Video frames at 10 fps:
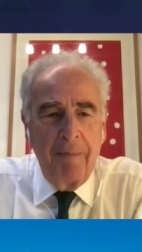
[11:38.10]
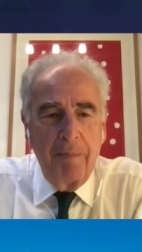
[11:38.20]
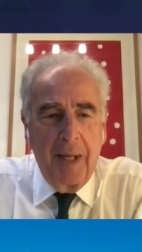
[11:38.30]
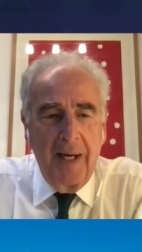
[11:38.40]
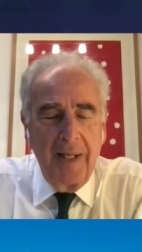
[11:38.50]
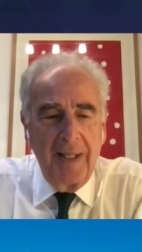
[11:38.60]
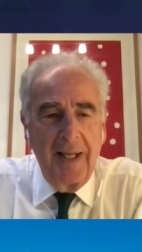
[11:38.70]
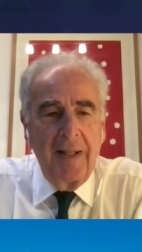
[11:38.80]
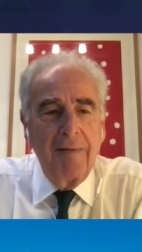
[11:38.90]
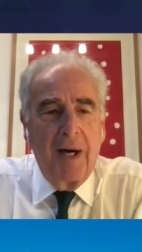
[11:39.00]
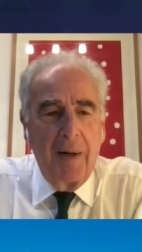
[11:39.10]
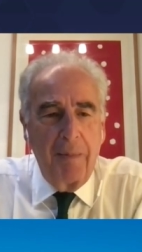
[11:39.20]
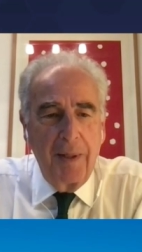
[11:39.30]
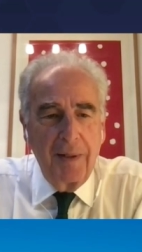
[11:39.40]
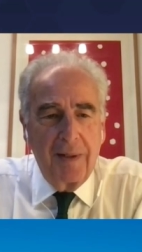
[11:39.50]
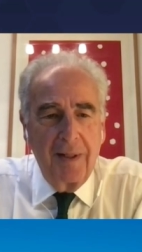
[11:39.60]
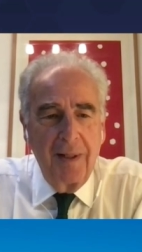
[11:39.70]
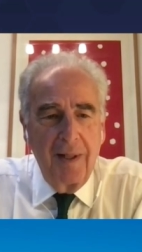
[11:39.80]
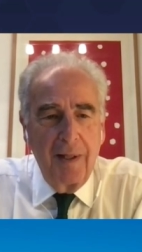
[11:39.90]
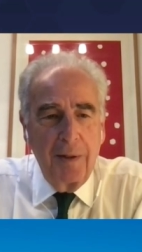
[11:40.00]
by the environment,
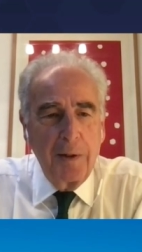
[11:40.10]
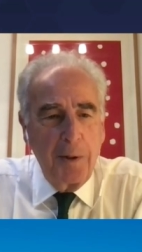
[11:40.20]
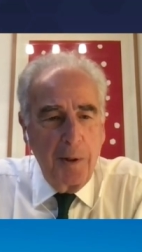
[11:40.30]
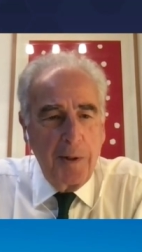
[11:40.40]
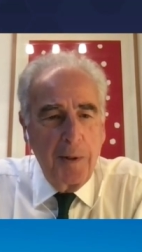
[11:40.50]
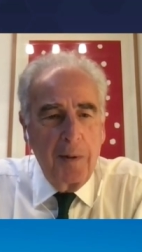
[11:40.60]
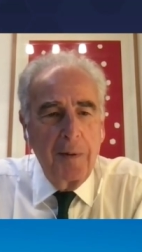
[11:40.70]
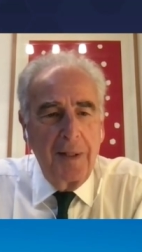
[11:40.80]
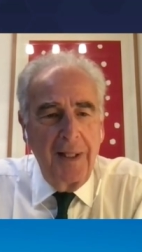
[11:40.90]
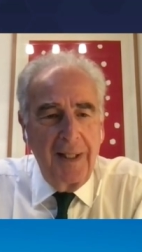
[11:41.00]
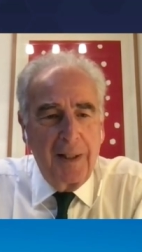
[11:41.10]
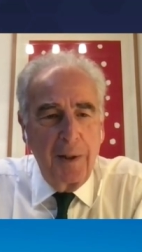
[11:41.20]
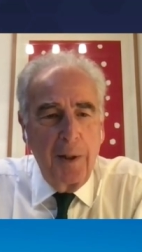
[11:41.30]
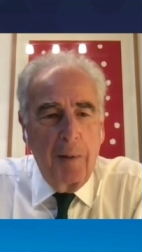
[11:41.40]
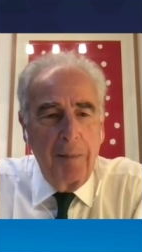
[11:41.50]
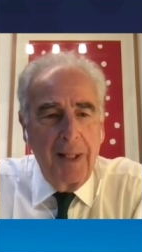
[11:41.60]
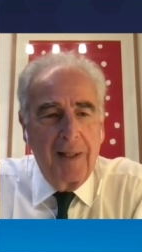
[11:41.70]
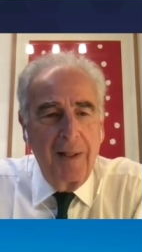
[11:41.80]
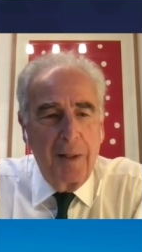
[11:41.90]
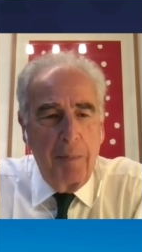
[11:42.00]
the social, the economic,
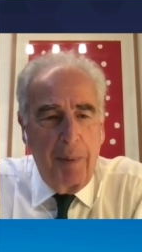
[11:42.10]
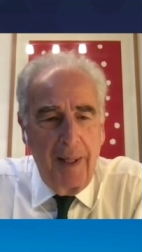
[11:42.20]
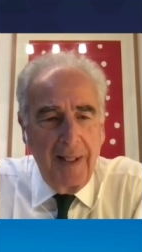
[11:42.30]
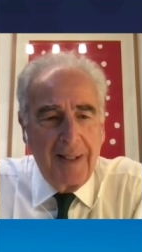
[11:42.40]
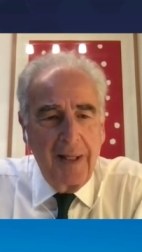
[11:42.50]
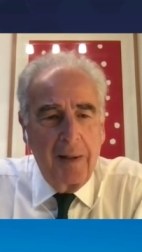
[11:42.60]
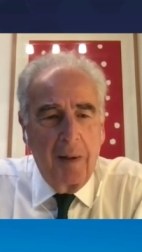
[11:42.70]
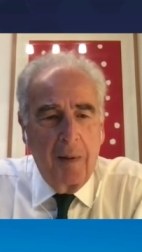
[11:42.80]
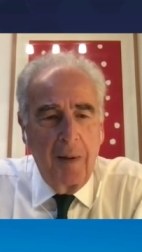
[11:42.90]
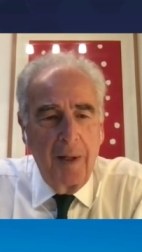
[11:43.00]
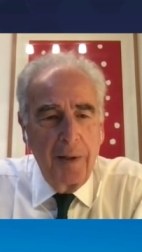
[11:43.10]
the political,